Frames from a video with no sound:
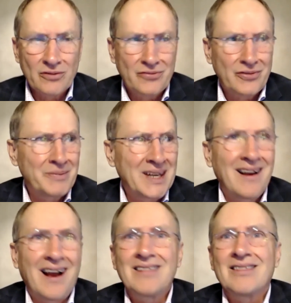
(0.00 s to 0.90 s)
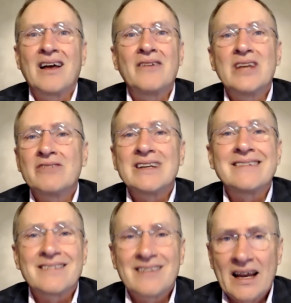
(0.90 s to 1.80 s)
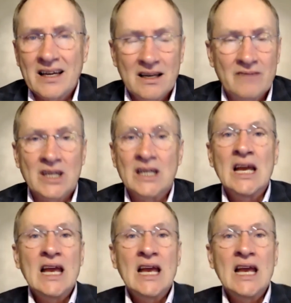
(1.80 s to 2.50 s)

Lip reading: For me, I loved every second of it.